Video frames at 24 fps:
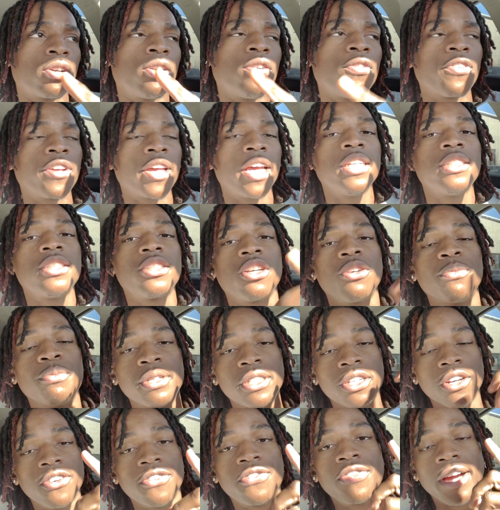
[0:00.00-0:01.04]
notifications so you be
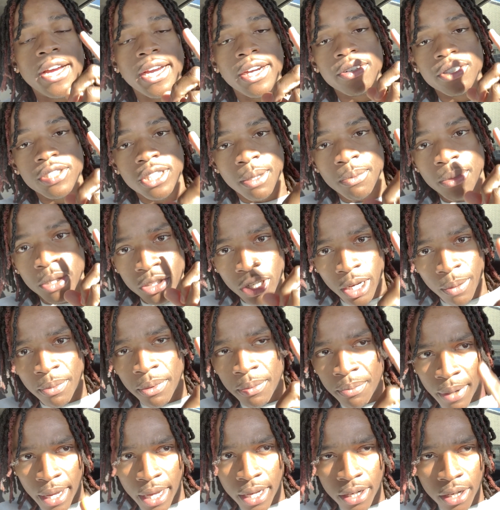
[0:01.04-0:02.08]
notified every time I drop a
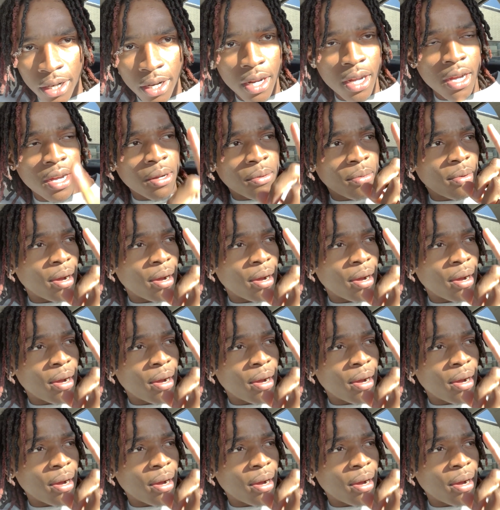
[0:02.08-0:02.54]
banger. But